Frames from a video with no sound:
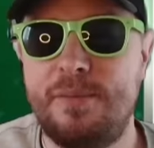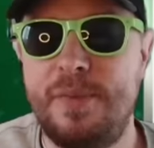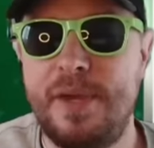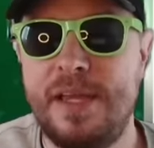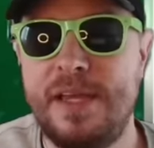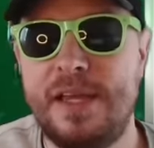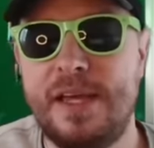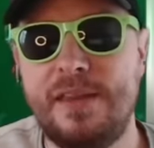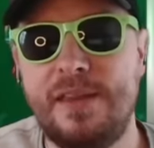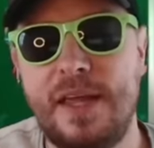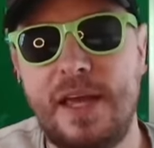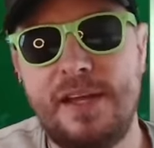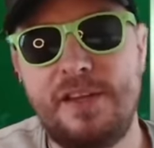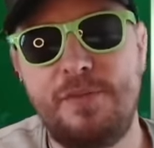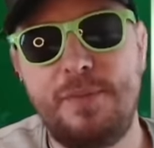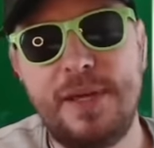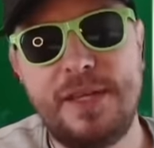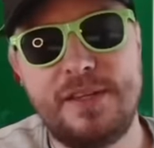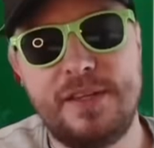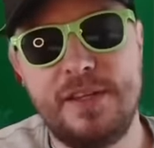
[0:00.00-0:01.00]
to pay. I
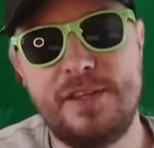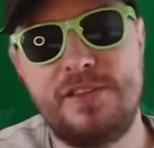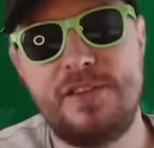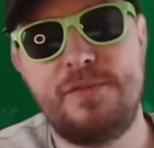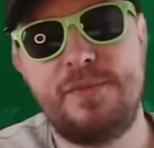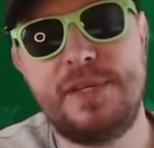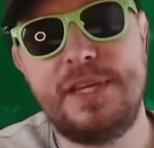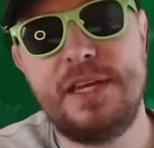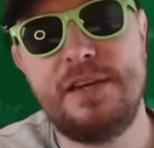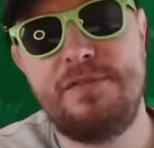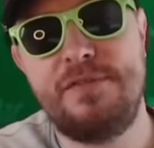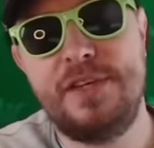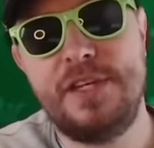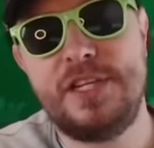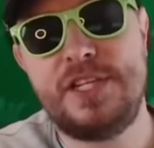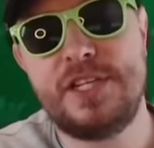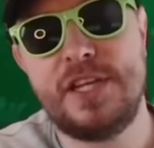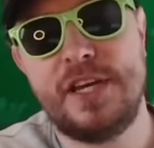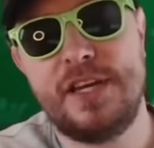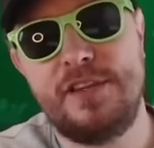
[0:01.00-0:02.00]
expect this, if you get a
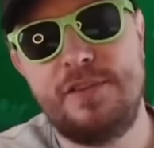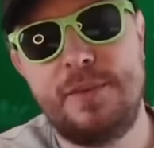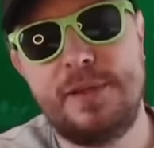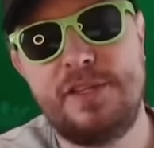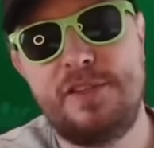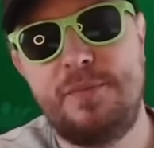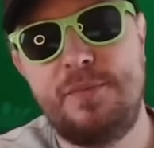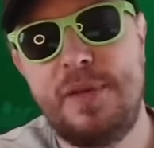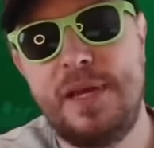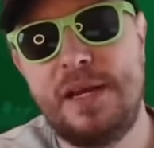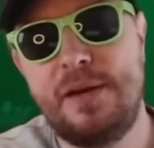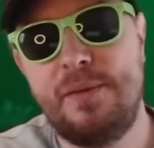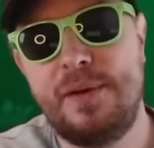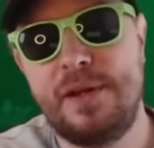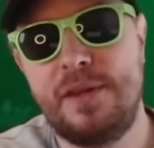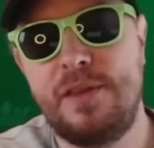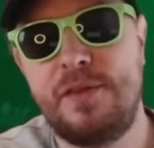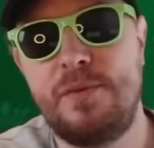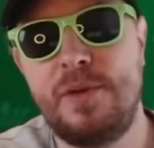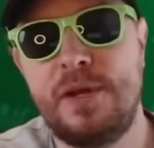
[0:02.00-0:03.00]
feature, I expect to pay
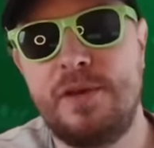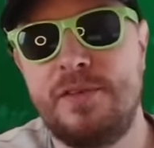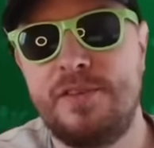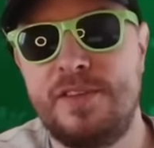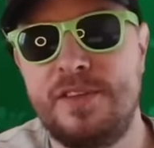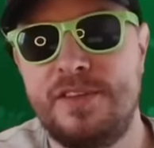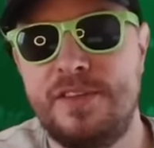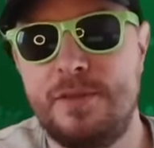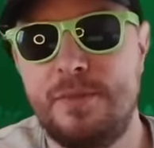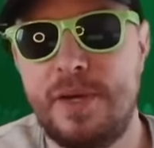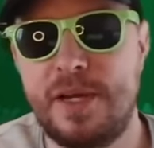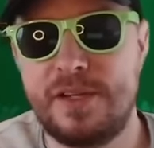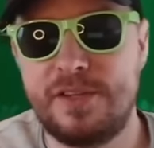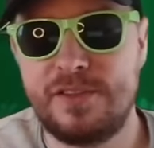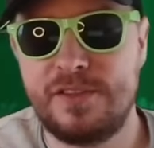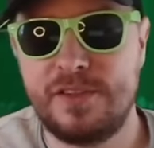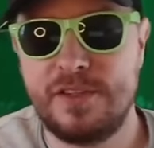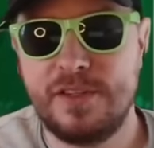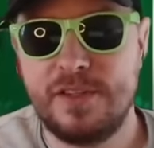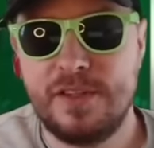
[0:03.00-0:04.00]
around $360,
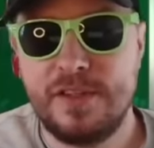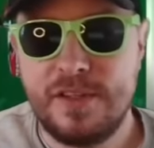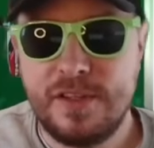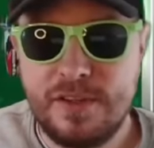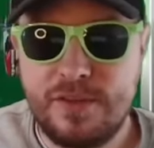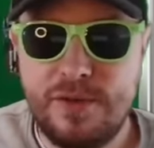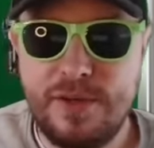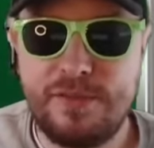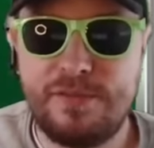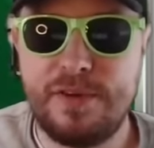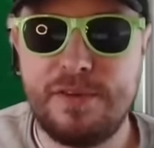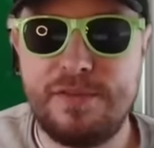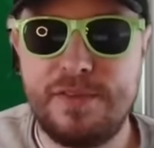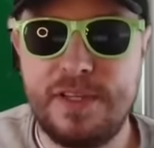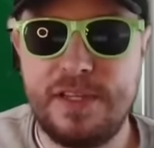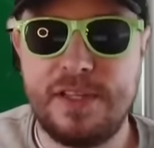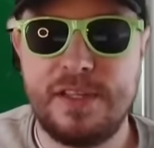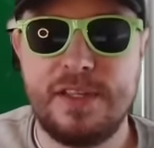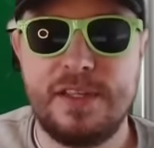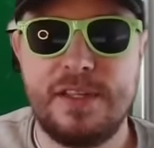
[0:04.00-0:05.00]
$350.
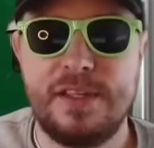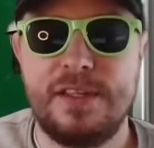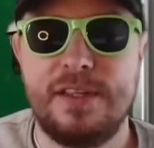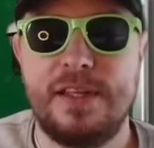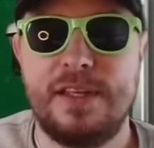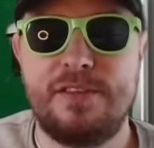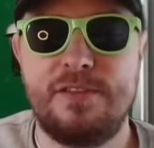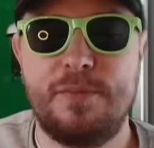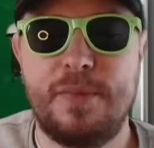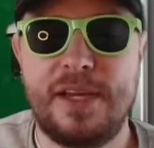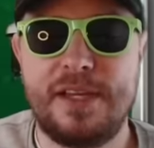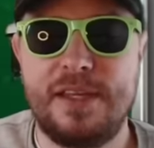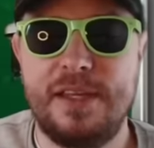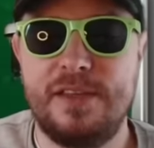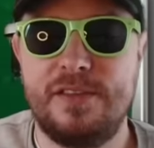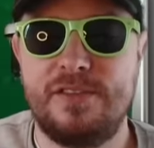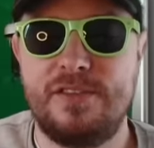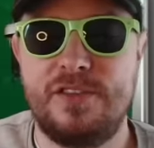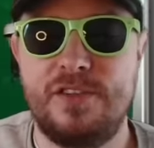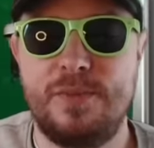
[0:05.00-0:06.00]
That's my guess,